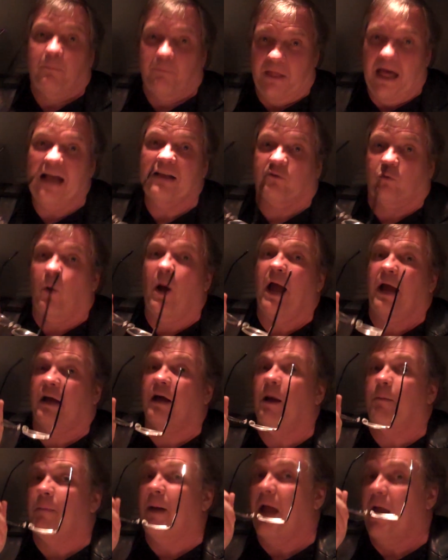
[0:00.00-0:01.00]
That's why I
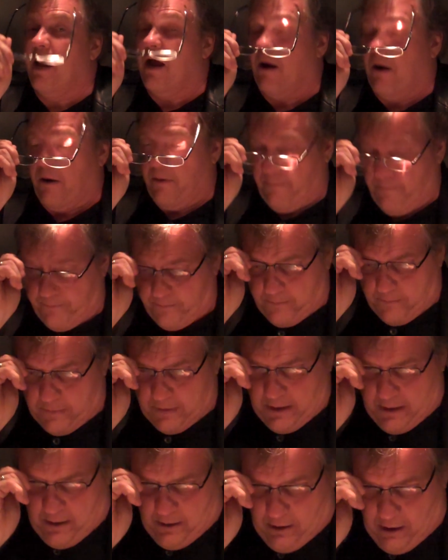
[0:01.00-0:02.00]
cut my hair.
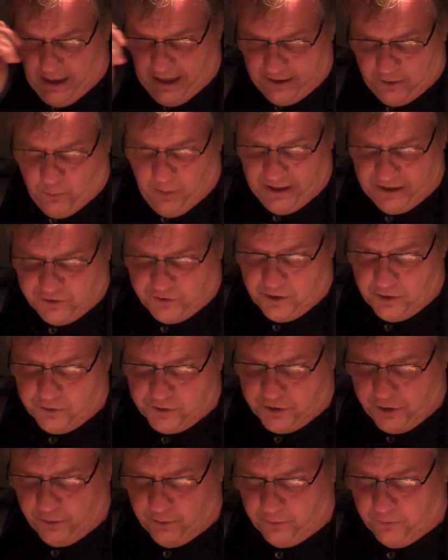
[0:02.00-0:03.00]
All right, question
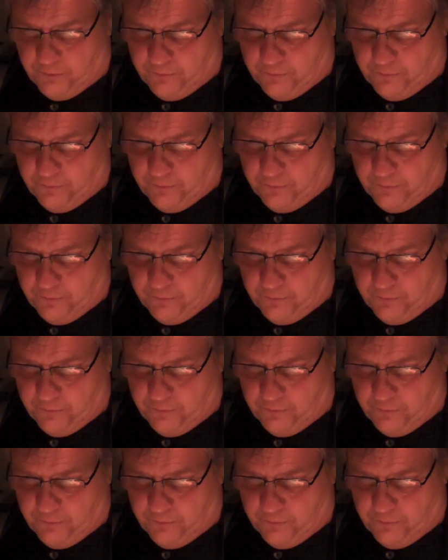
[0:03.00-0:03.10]
2.